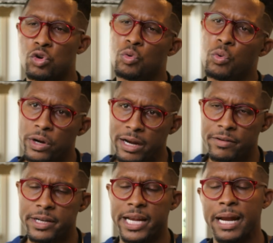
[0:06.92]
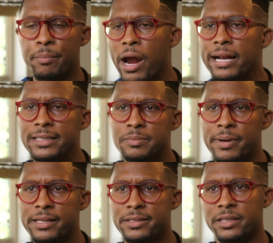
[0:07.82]
go to work every day. I practice
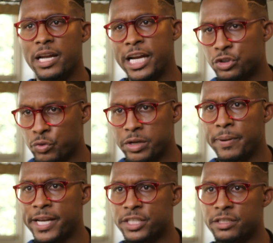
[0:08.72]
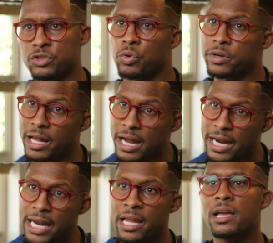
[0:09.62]
medicine. I treat patients who are
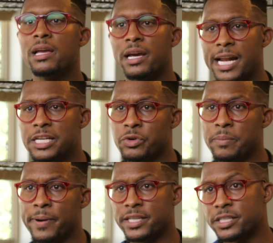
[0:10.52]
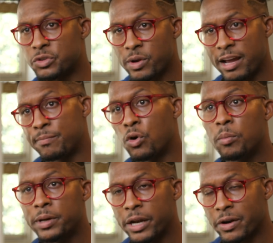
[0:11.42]
dying, and I treat patients who have
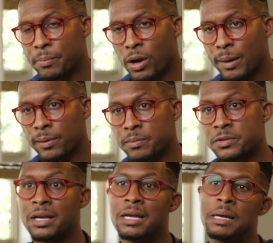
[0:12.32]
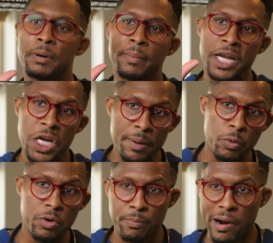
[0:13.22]
pulmonary problems. But my number
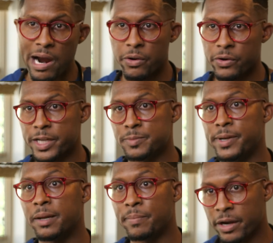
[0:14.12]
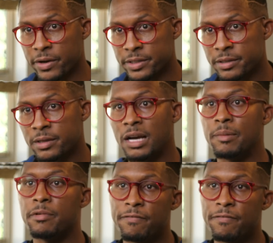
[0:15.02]
one priority is being a parent. I'm a